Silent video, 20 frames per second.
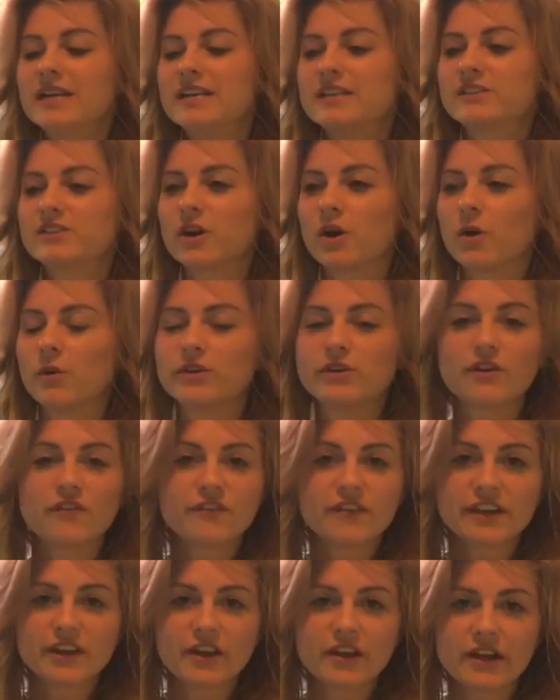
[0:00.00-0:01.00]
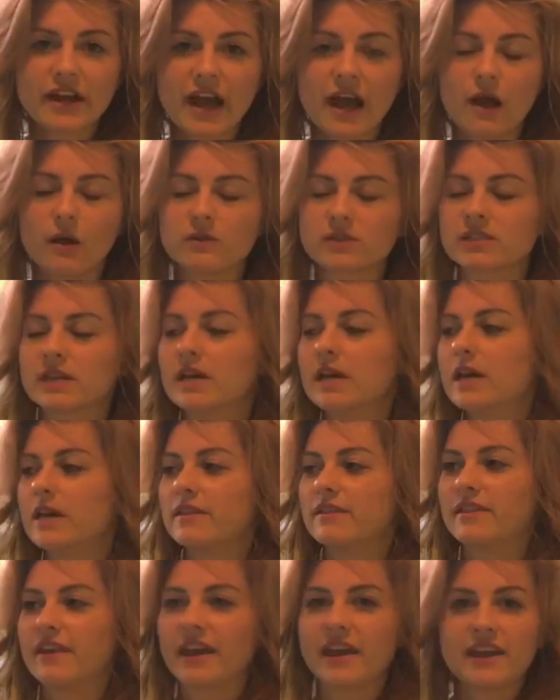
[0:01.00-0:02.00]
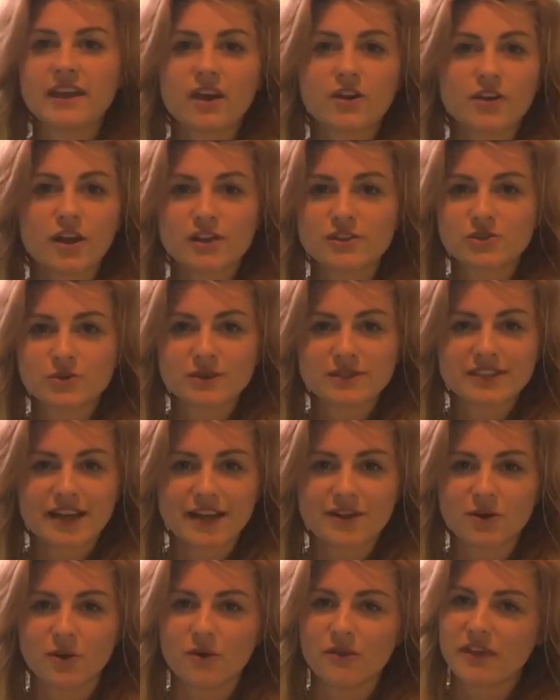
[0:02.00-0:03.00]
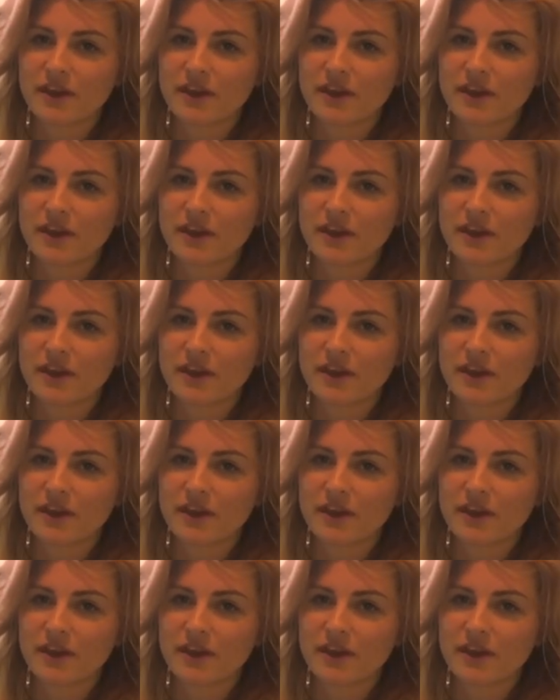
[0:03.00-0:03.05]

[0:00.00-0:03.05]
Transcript: So you'll figure it out. They are not suicidal.